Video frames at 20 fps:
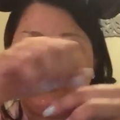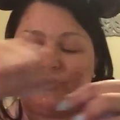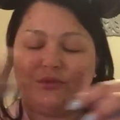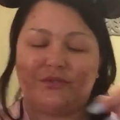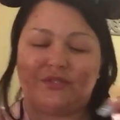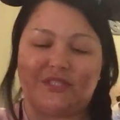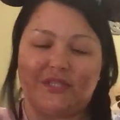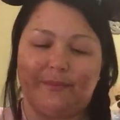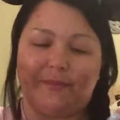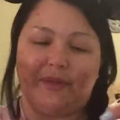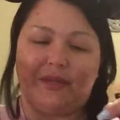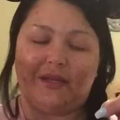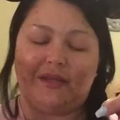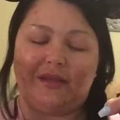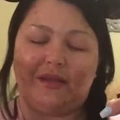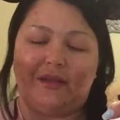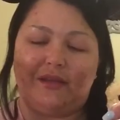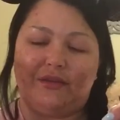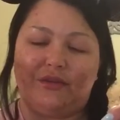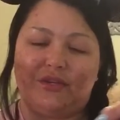and you zip it,
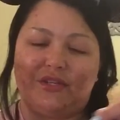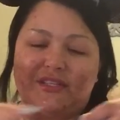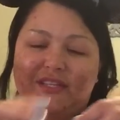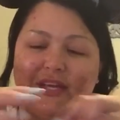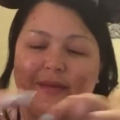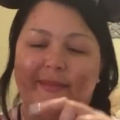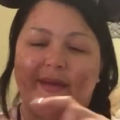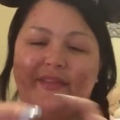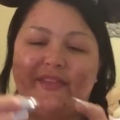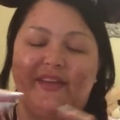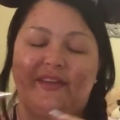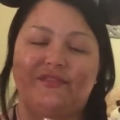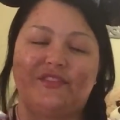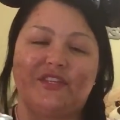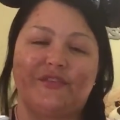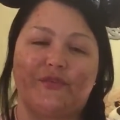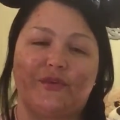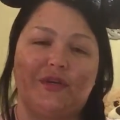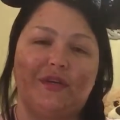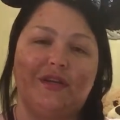and you can take them out, and they have
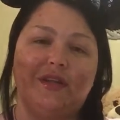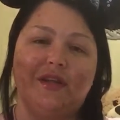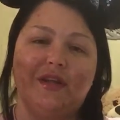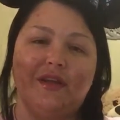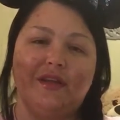different